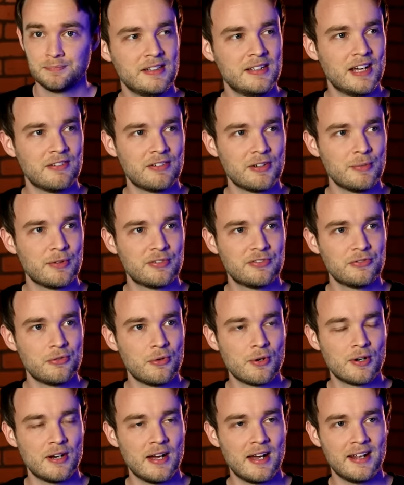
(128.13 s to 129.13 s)
Never
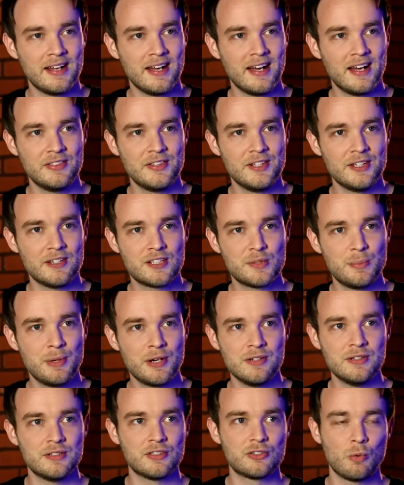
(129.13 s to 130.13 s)
before had I had the
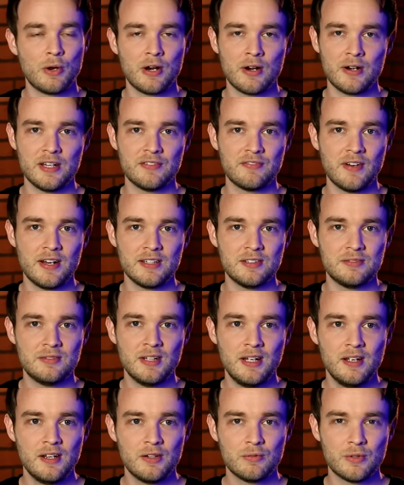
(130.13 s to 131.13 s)
experience where if I had
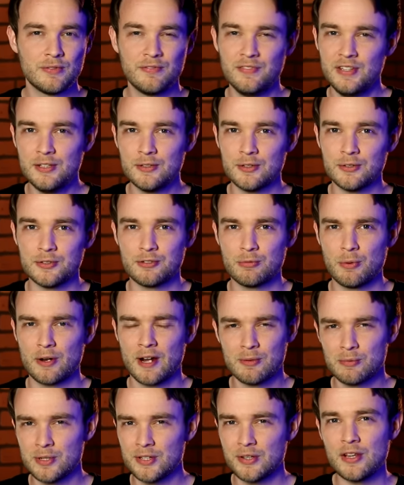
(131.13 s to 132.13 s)
revealed what
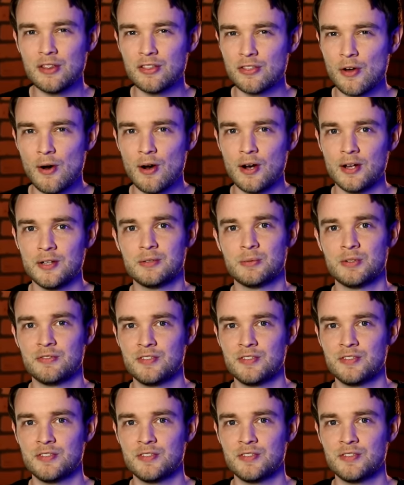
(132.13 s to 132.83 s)
I really thought,